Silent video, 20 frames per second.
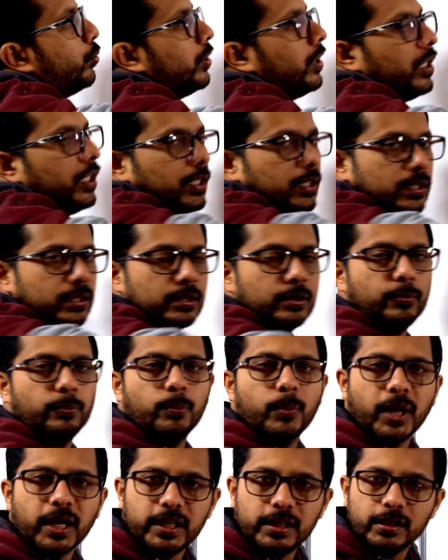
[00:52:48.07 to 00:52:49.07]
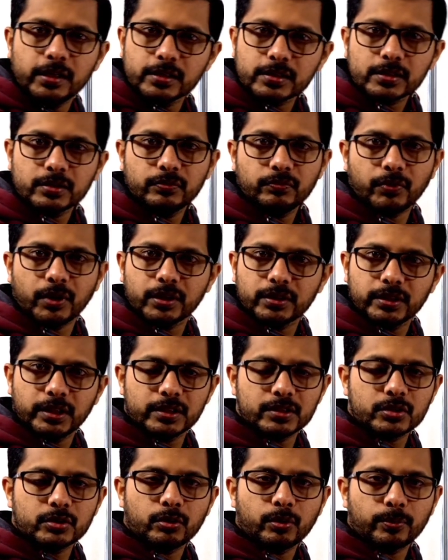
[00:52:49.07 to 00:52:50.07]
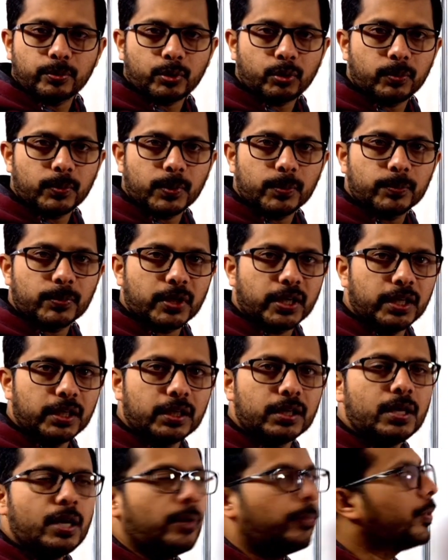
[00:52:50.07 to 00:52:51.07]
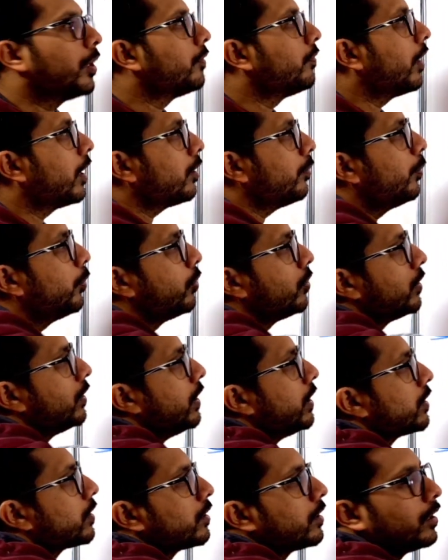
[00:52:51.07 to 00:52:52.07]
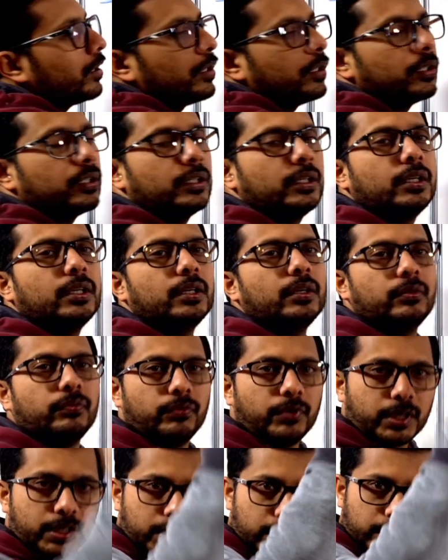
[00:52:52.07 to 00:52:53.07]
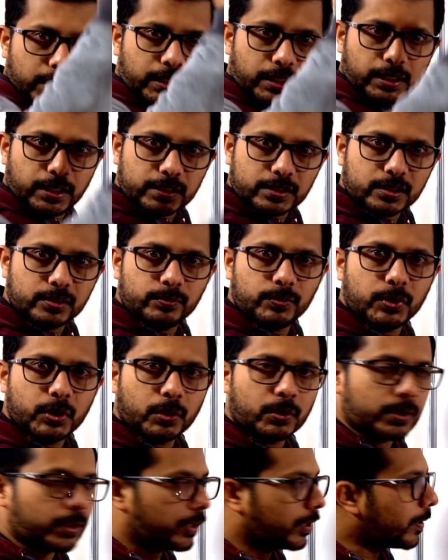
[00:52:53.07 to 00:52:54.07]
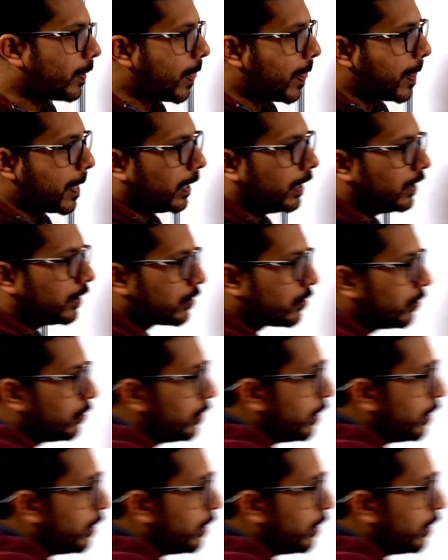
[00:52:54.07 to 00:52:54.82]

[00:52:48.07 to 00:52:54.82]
is minus 1. There is no problem. Okay, but what about this vertical asymptote? So